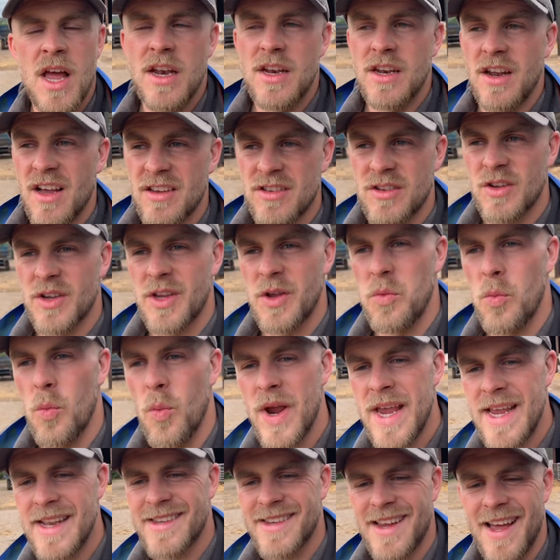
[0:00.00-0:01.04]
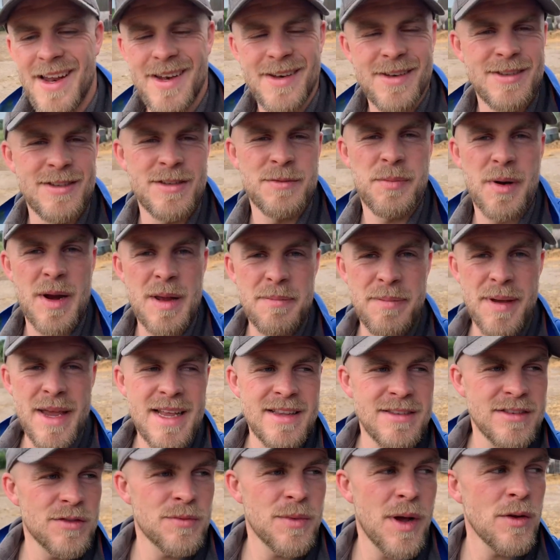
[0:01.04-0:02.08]
nice looking wheat and spring
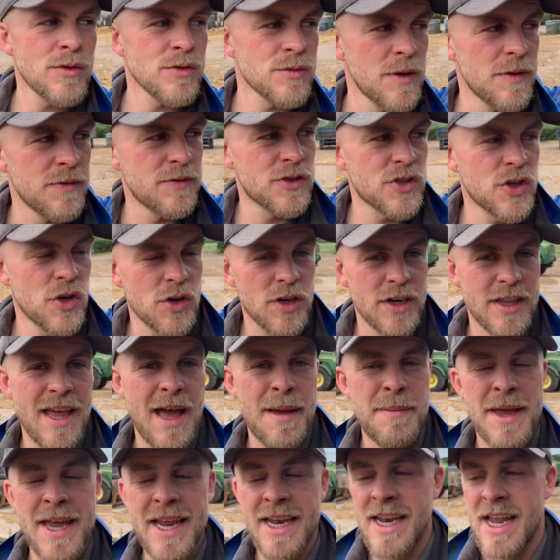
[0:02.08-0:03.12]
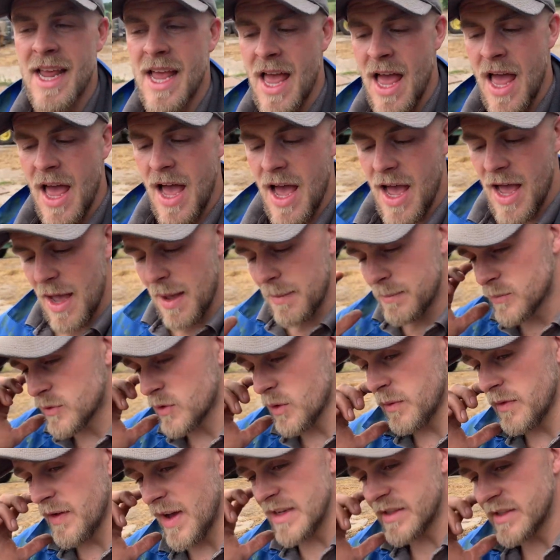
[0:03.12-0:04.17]
beans as well, so we've chucked them in. So
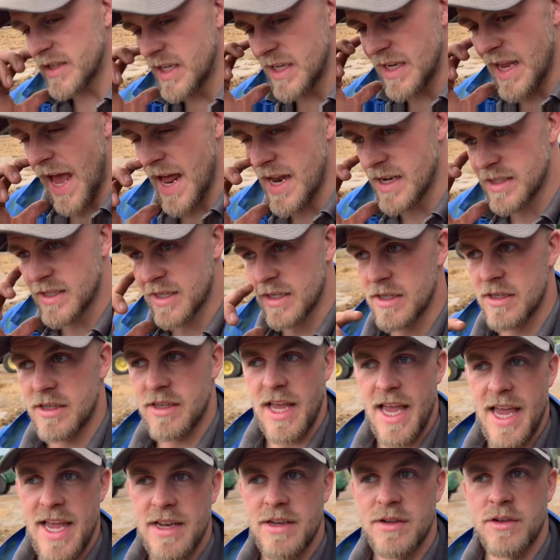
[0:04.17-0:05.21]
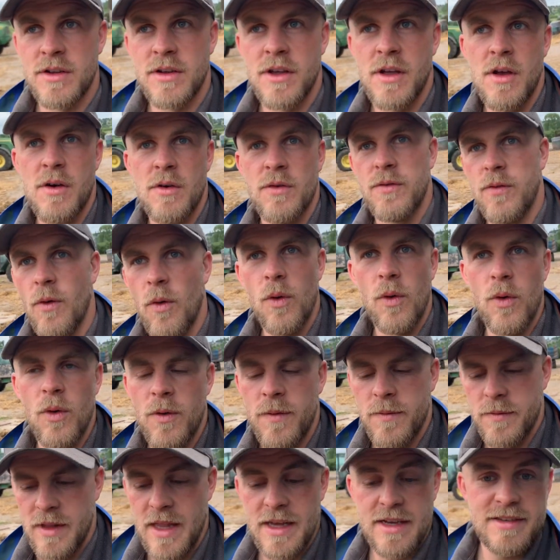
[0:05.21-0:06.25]
we've actually entered in for,
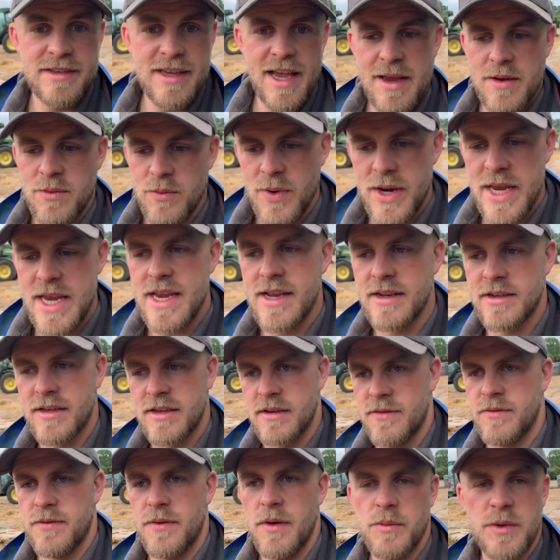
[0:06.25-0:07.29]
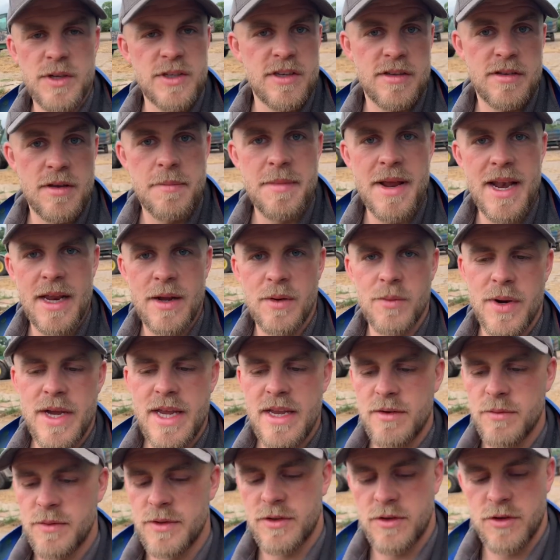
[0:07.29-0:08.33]
like I say, wheat, which is a milling
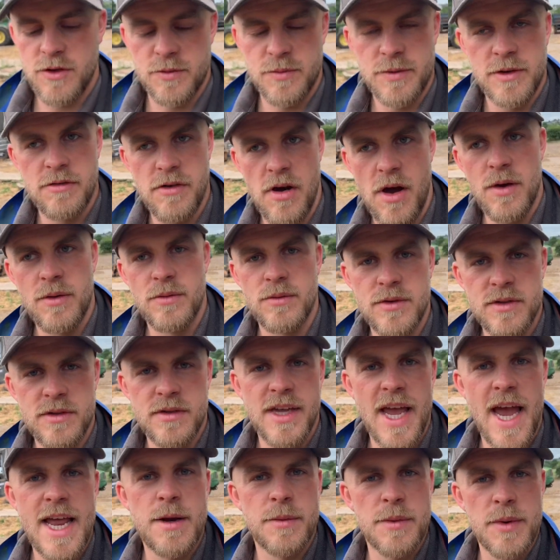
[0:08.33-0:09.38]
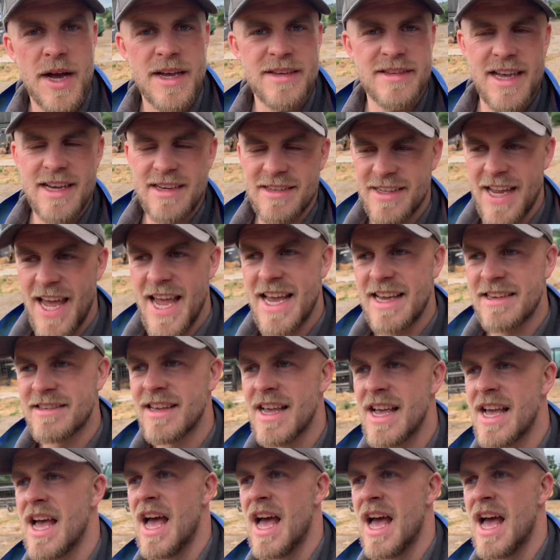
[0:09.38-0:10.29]
wheat, which, because we grow KWS X-Days.